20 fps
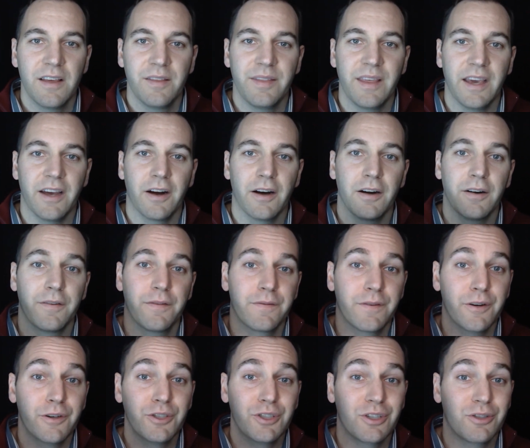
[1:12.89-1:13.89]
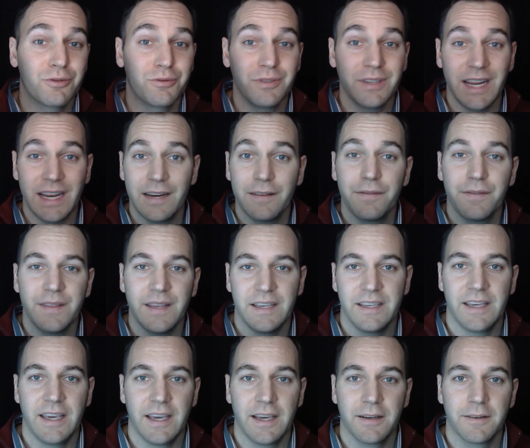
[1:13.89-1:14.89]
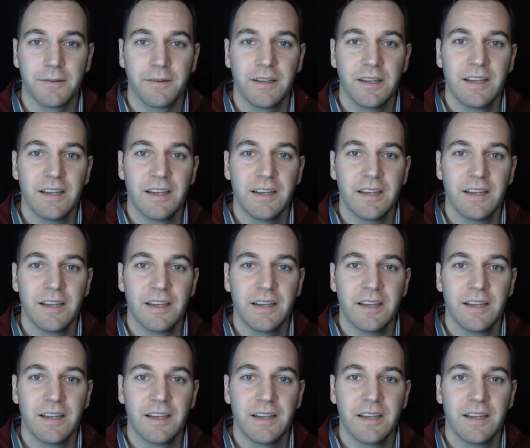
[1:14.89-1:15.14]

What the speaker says: They are: first, creative thinking;